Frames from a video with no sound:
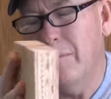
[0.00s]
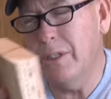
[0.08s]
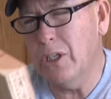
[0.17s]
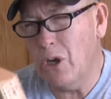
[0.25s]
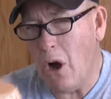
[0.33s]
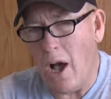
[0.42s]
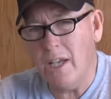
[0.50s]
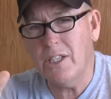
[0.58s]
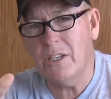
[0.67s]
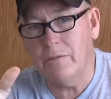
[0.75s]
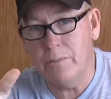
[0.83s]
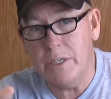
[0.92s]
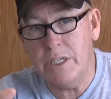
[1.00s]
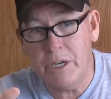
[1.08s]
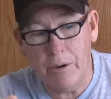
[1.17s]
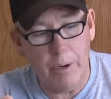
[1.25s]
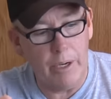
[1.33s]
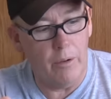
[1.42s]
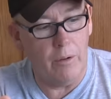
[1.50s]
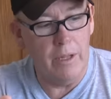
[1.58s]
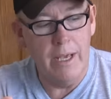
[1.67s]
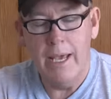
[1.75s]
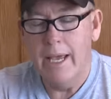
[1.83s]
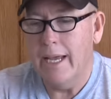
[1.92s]
But the cost of material
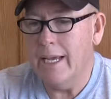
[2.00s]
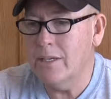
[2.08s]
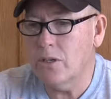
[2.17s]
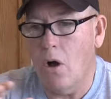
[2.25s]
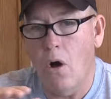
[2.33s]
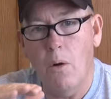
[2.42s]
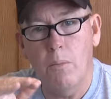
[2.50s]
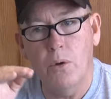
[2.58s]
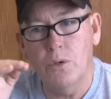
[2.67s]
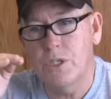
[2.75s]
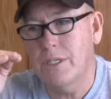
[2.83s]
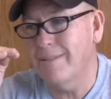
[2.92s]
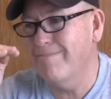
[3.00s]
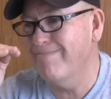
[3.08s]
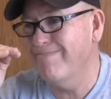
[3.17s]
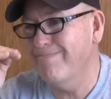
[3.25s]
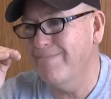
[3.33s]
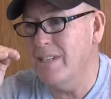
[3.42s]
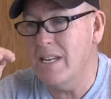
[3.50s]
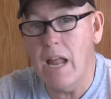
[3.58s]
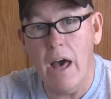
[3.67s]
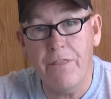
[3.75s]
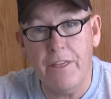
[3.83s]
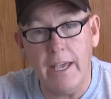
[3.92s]
is almost
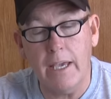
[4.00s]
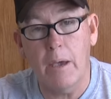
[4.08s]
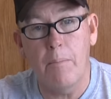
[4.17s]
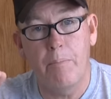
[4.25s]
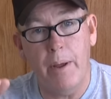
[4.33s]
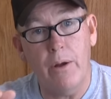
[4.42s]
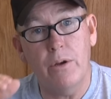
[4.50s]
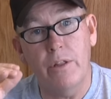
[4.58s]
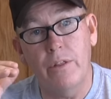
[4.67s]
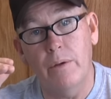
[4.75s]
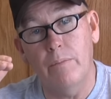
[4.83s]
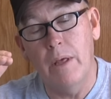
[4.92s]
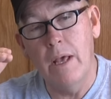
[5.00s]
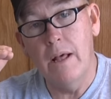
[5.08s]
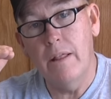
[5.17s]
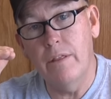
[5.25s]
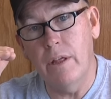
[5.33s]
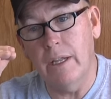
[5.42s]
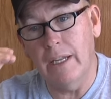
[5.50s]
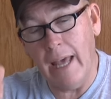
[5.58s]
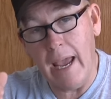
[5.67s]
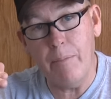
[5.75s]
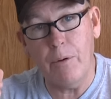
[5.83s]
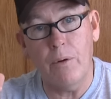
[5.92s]
nothing compared to the the
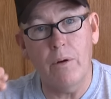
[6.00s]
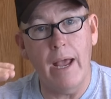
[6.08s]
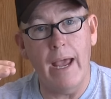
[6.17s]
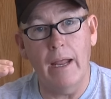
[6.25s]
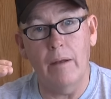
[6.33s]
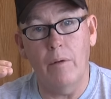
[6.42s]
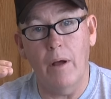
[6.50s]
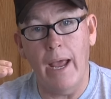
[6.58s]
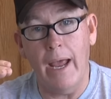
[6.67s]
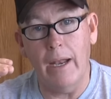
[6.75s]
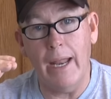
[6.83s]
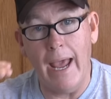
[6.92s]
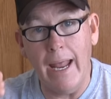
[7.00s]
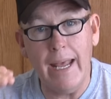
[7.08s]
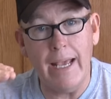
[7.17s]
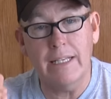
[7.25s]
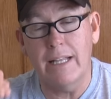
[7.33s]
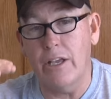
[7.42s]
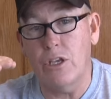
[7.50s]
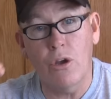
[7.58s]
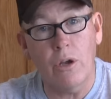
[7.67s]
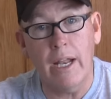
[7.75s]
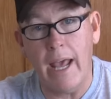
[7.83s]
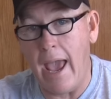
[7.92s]
labor and and headache that
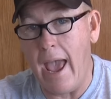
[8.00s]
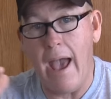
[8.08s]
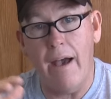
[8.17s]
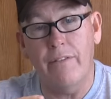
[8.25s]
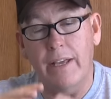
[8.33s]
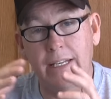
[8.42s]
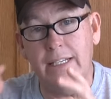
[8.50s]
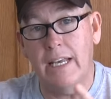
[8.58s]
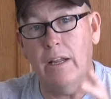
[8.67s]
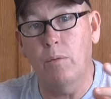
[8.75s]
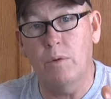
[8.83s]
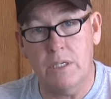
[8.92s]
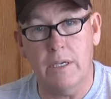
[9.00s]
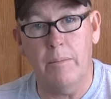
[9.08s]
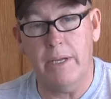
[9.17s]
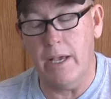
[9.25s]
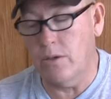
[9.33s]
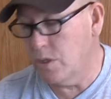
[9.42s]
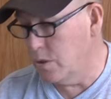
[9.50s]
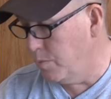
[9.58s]
you're going to have in dealing with somebody else's